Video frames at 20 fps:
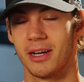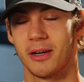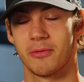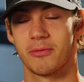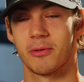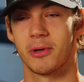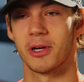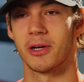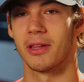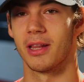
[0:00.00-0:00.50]
And
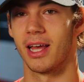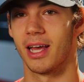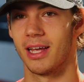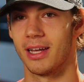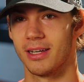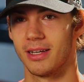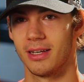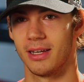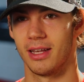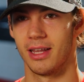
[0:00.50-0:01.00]
if we were
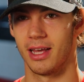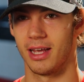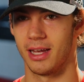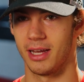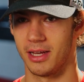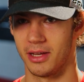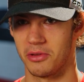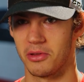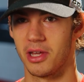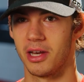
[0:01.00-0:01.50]
late,
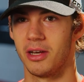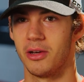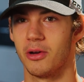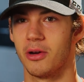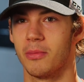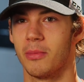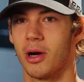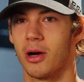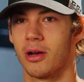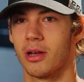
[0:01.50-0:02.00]
they, they
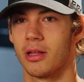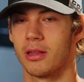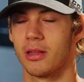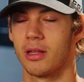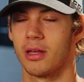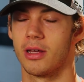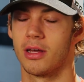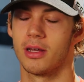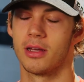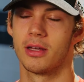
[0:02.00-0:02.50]
knew about it
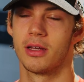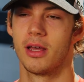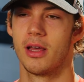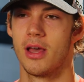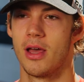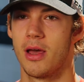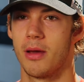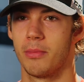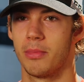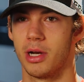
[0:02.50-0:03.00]
the
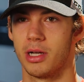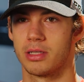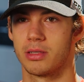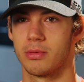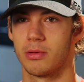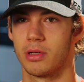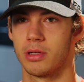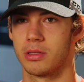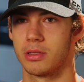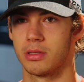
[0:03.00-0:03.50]

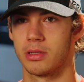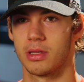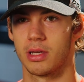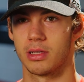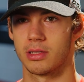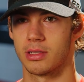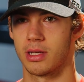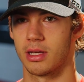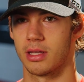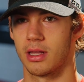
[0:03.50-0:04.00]
principals and
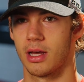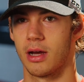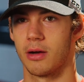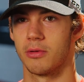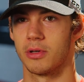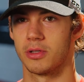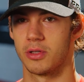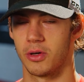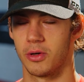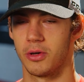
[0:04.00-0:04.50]
things like that
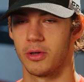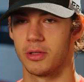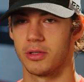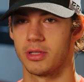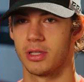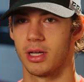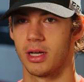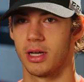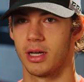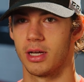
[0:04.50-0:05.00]
were
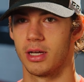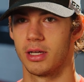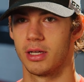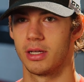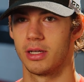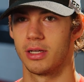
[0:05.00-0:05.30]
told to